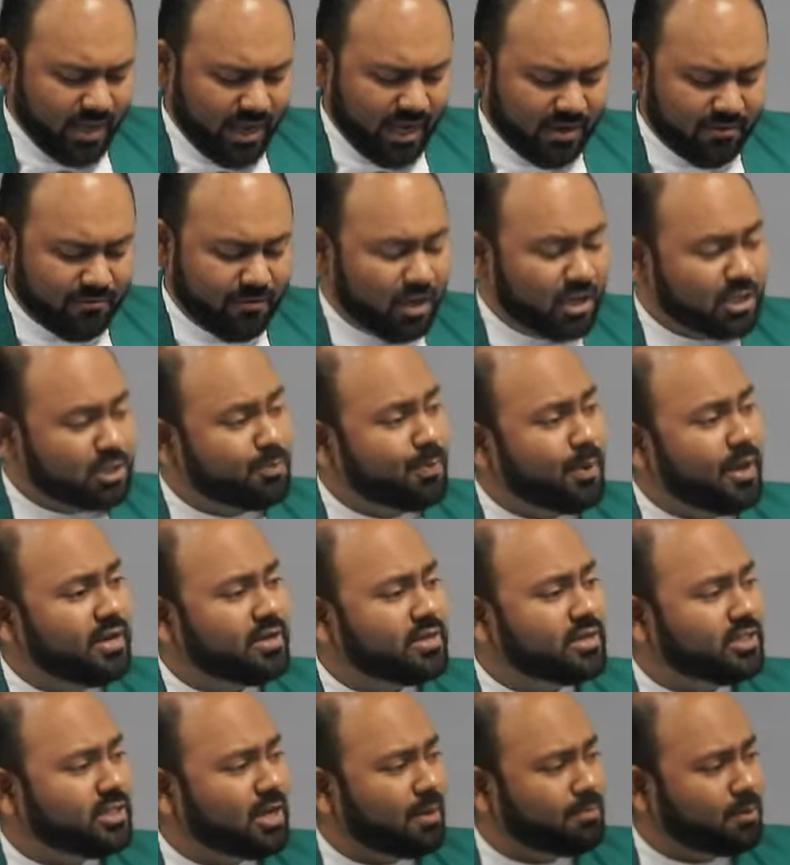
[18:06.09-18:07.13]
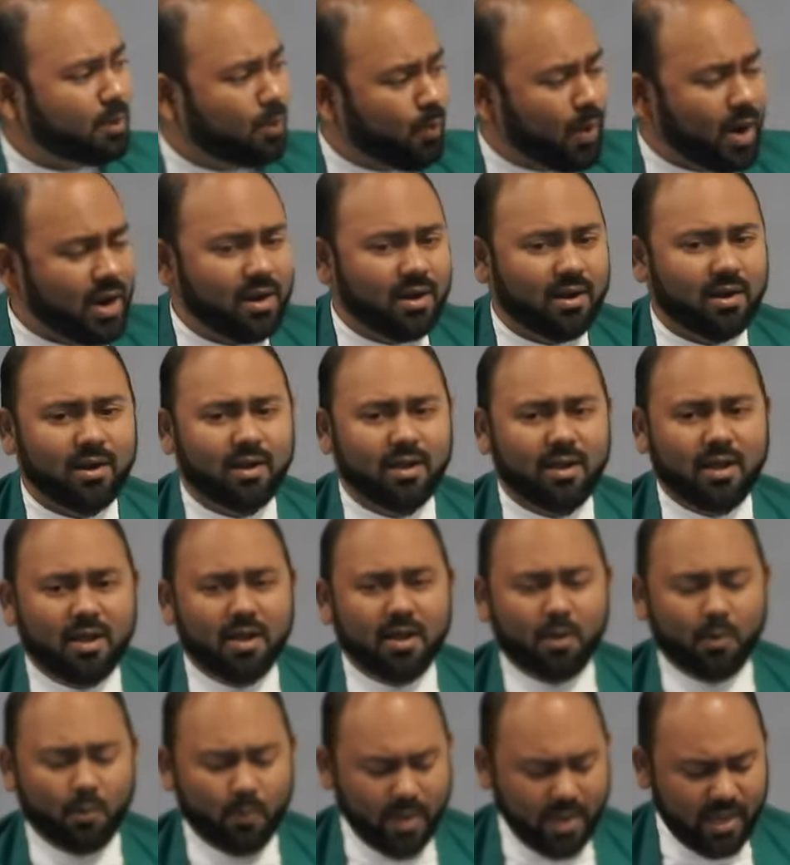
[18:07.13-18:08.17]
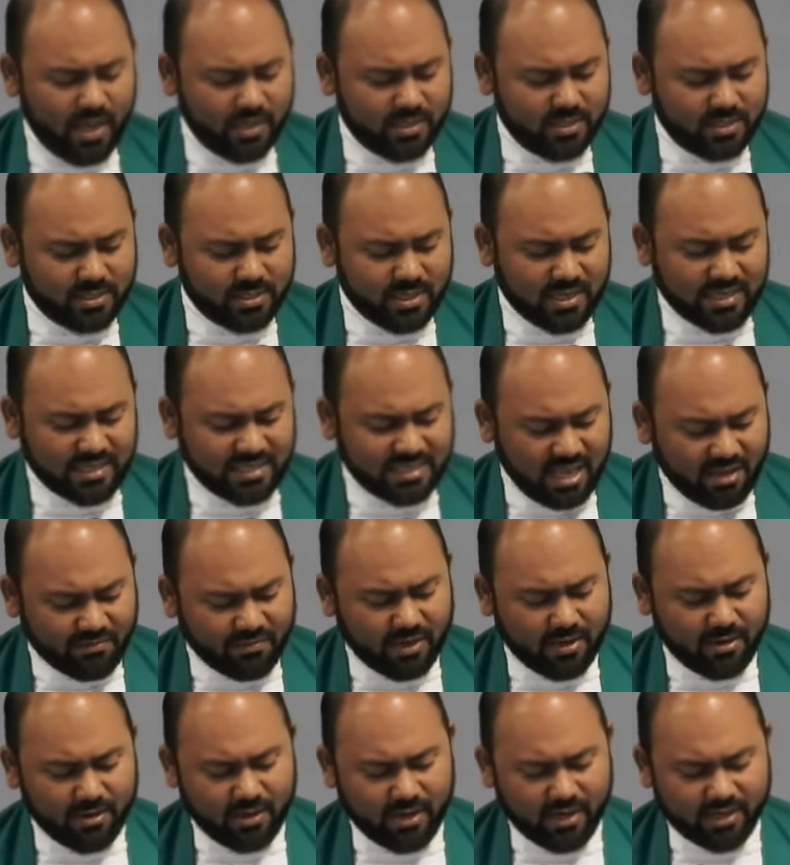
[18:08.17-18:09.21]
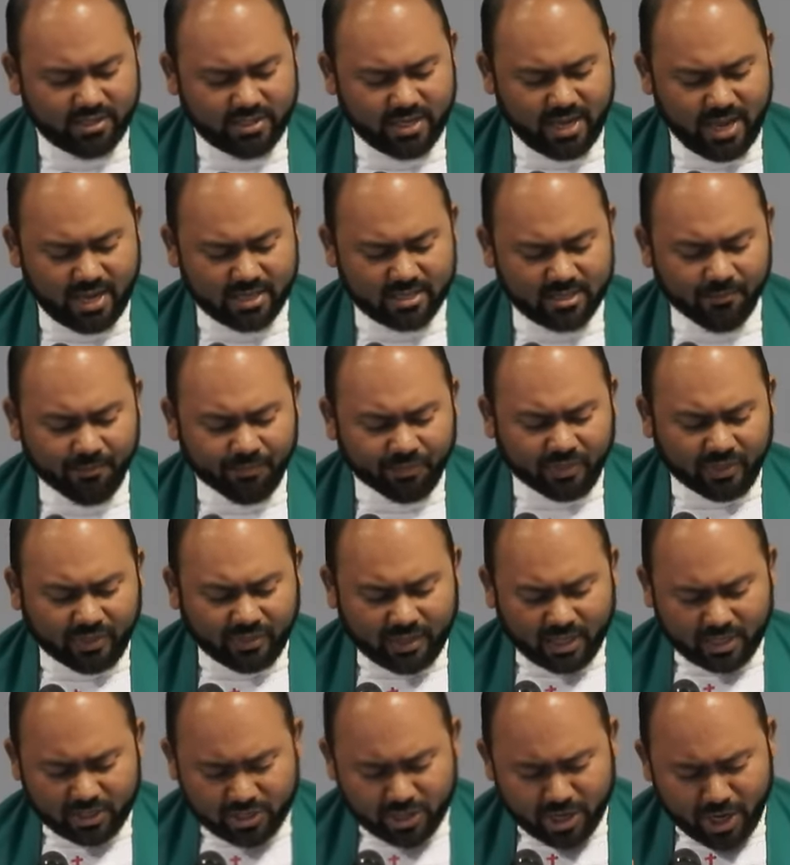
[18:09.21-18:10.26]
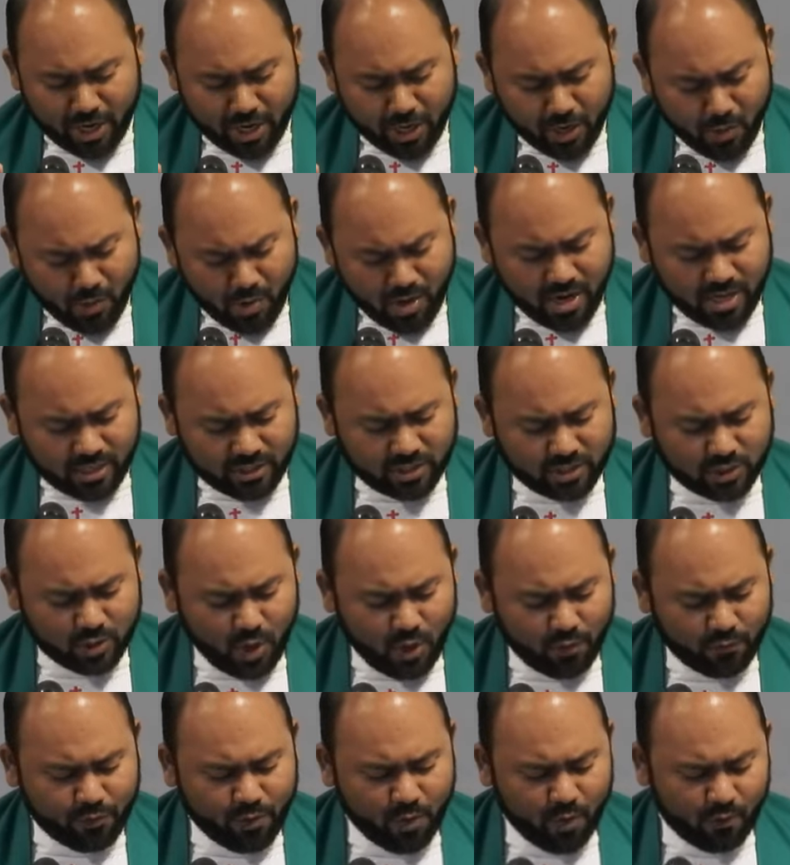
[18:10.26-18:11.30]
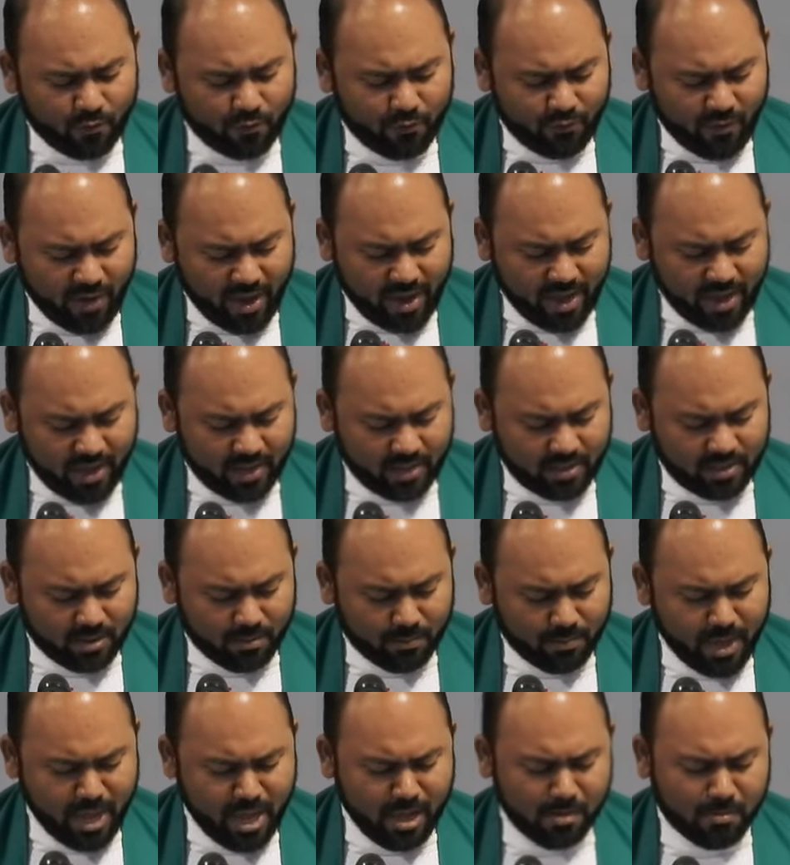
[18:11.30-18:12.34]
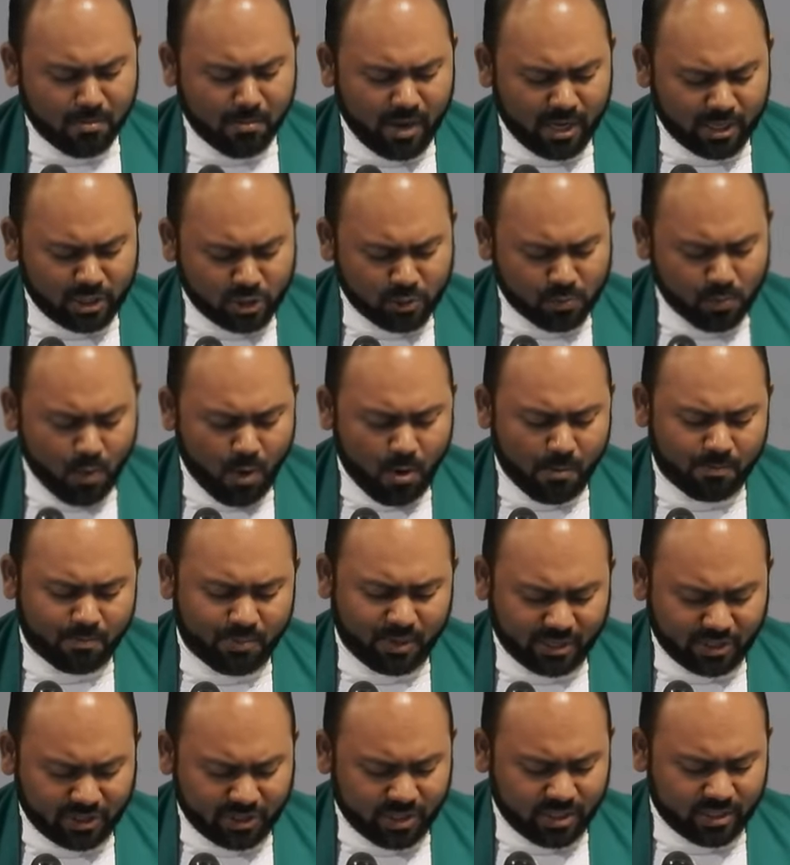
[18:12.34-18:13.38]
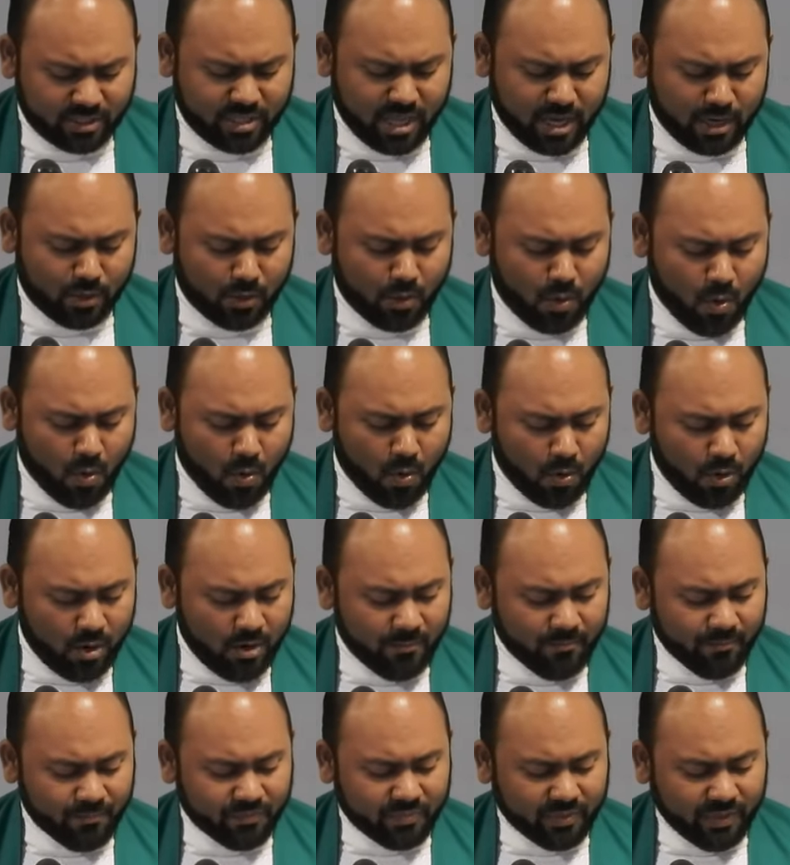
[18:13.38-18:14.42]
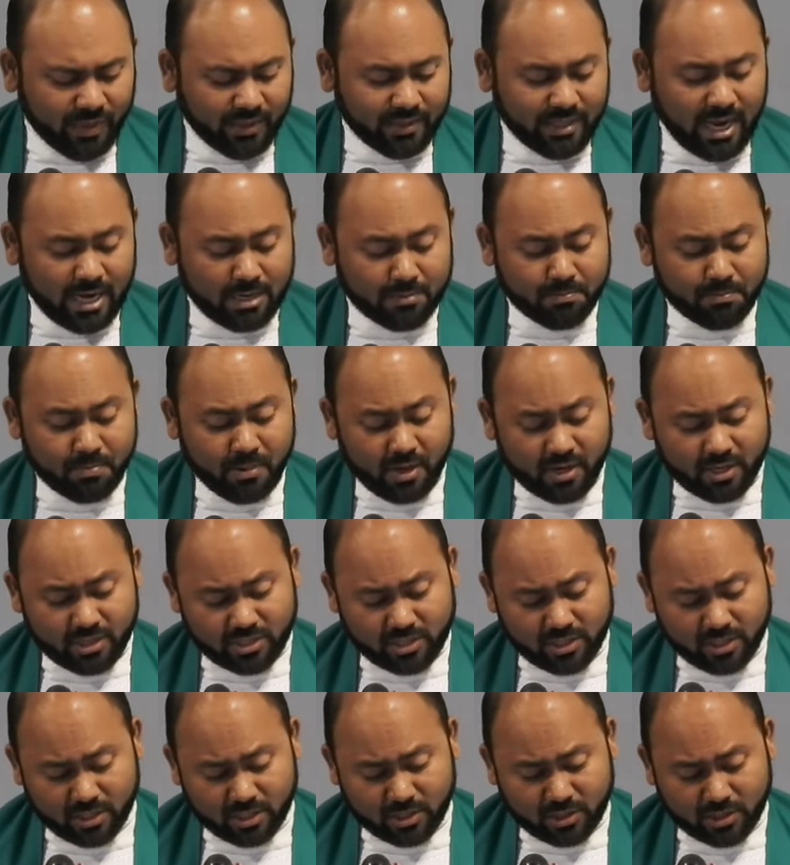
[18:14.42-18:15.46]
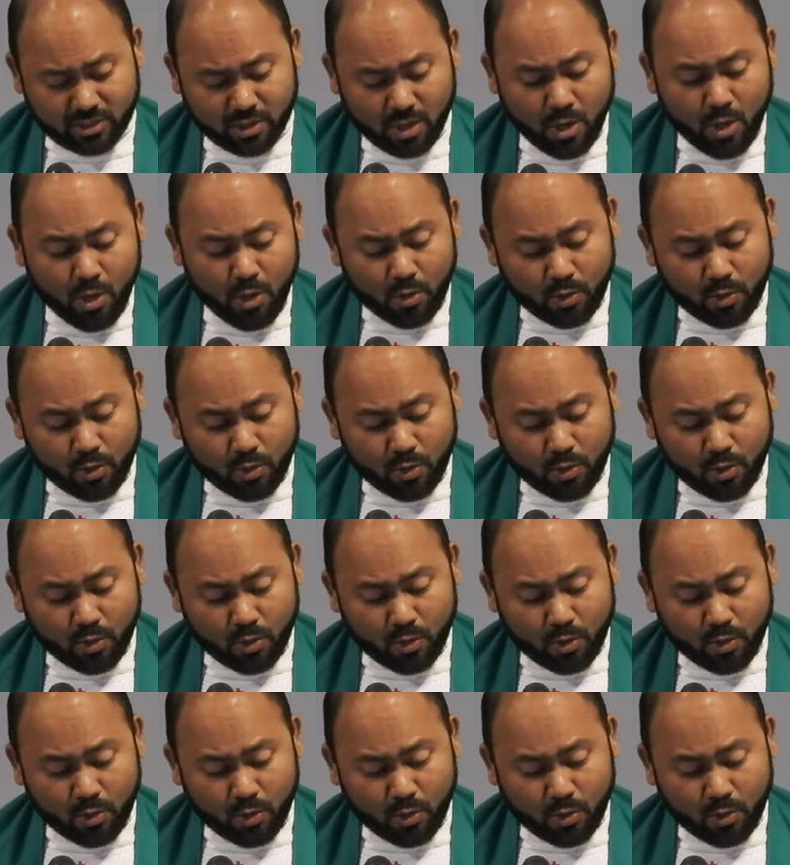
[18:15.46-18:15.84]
In 1 Peter chapter 1, verse 7, it says, "The genuineness of your faith being much more precious than gold that perishes,